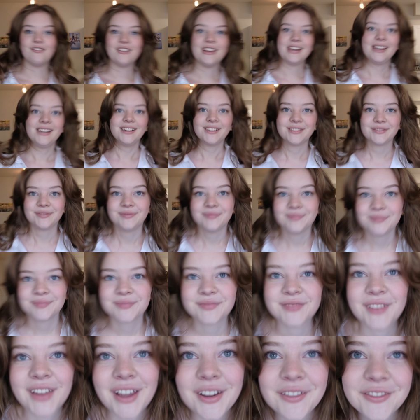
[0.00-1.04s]
it.
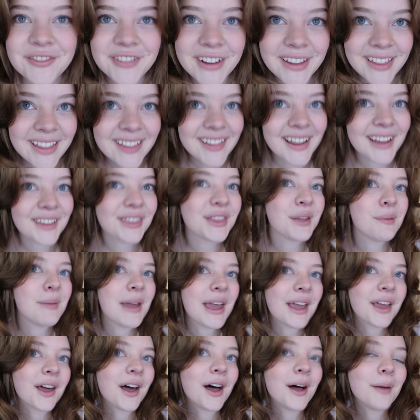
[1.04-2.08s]
I really like the
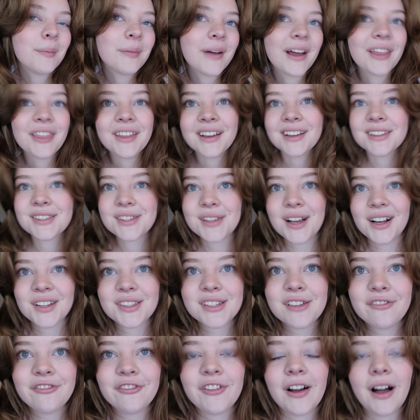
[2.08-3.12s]
makeup. I think it's lots
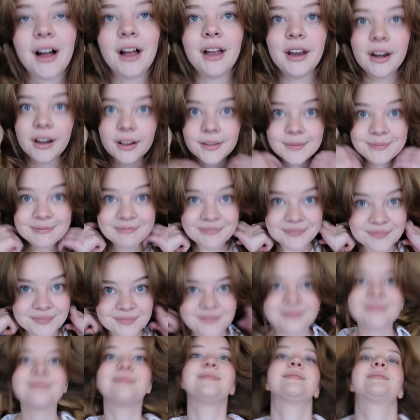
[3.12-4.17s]
of fun.
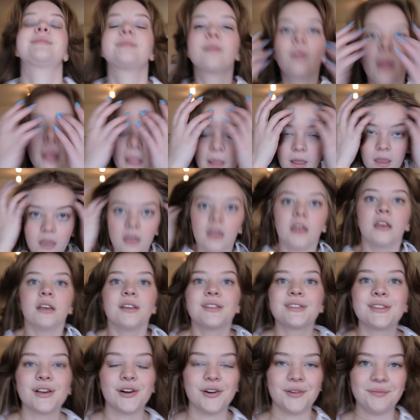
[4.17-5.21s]

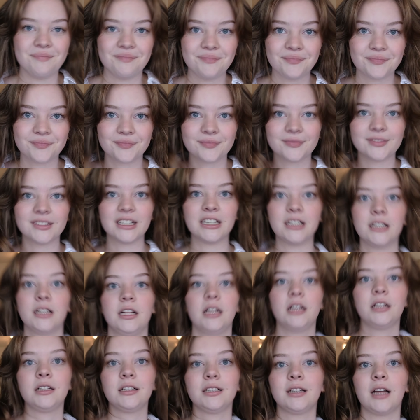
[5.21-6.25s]
So
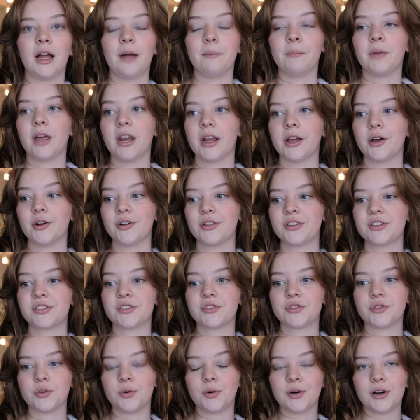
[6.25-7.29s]
I'm gonna go to the
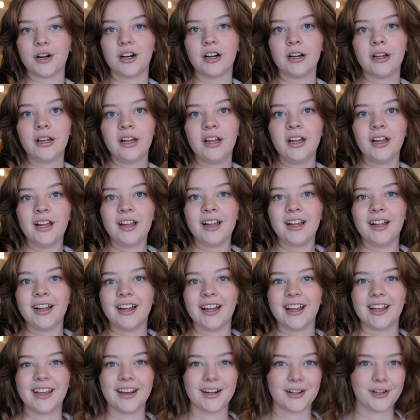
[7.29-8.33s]
store
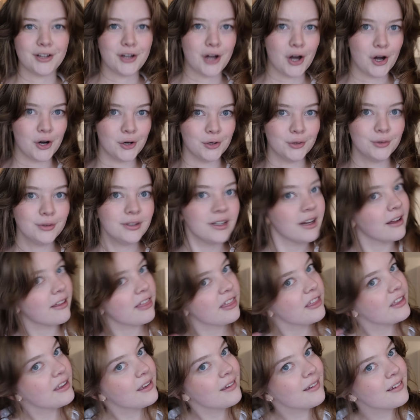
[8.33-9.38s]
and get a Coke, I
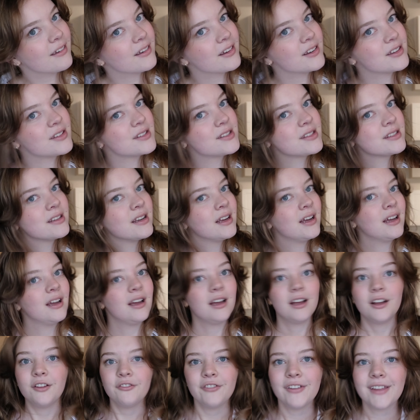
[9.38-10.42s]
think, because
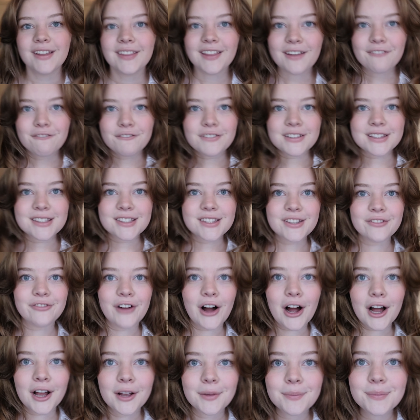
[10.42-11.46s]
I feel like that fits the
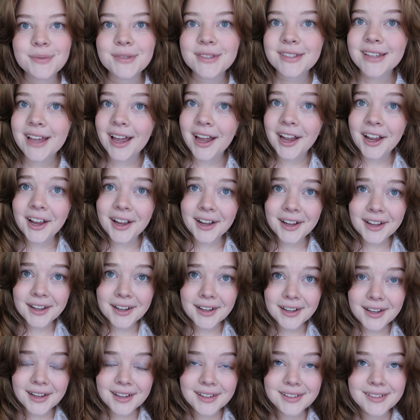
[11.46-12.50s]
vibes.
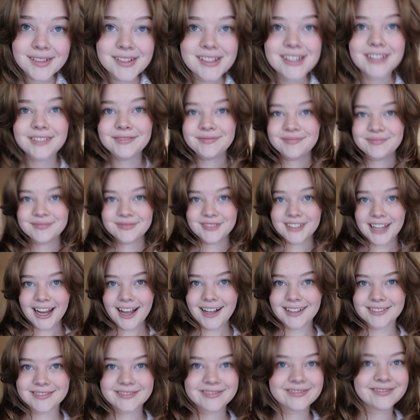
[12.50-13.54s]
And yeah,
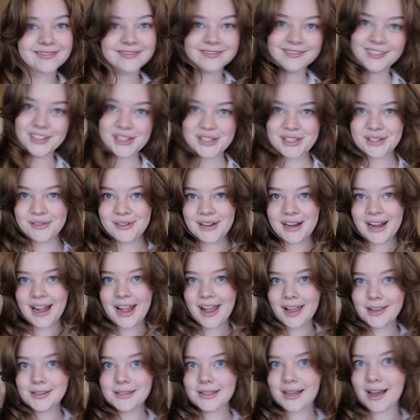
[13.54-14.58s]
we'll see what
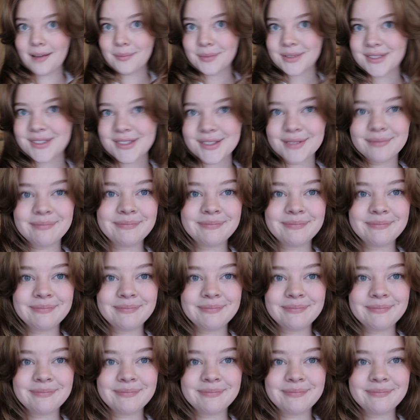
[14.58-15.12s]
else happens.